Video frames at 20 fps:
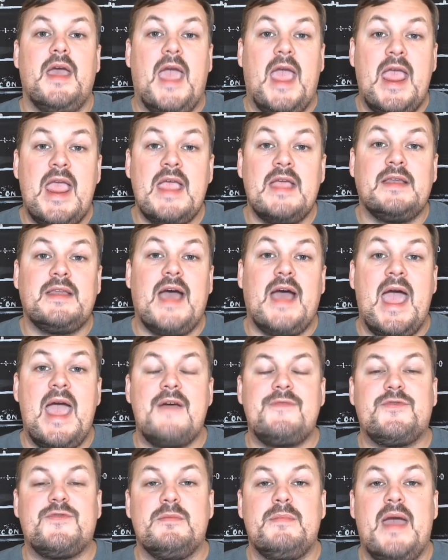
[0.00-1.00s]
And I
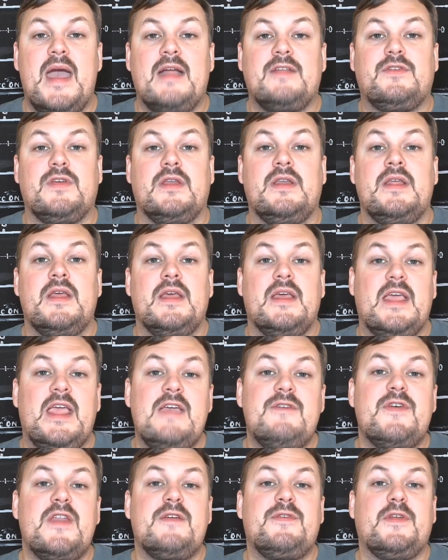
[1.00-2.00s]
have to imagine,
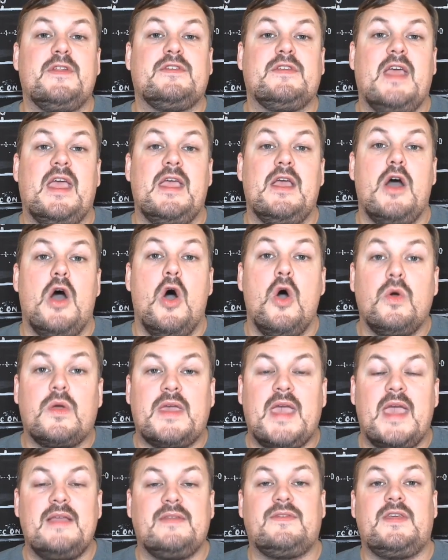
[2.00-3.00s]
even if it's a
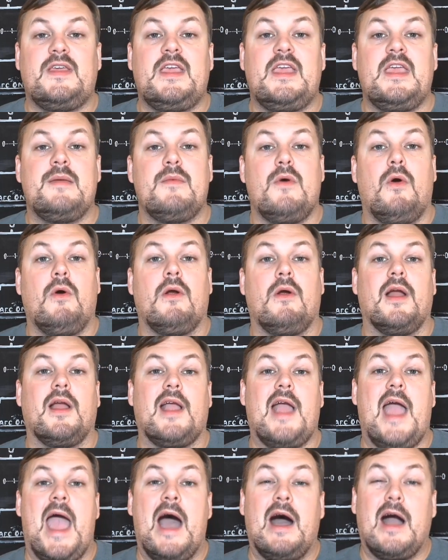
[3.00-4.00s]
okay team or
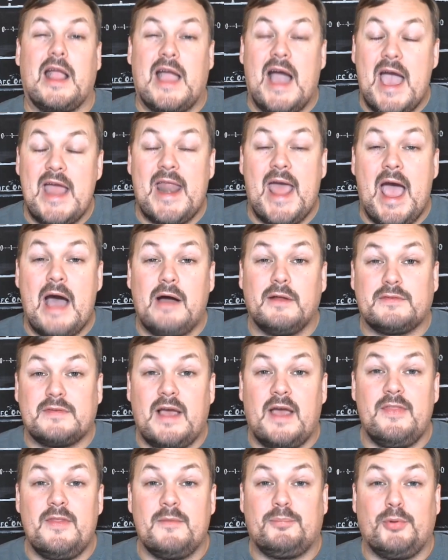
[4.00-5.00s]
a kind of
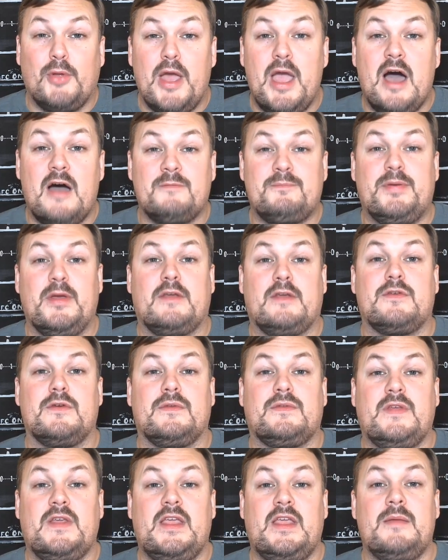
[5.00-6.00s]
outside the playoff picture
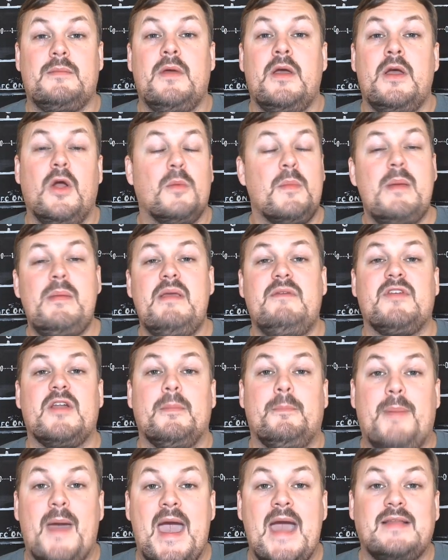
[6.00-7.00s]
team, maybe even
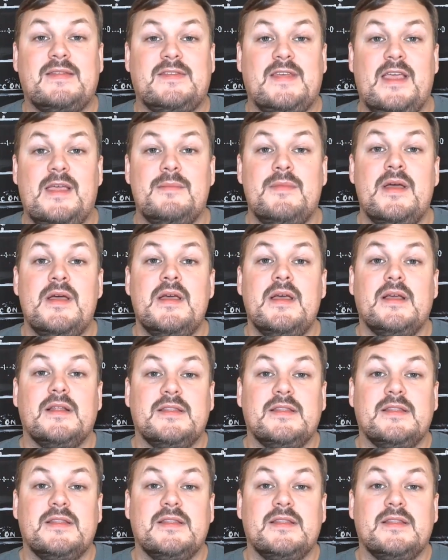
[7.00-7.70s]
a bad team,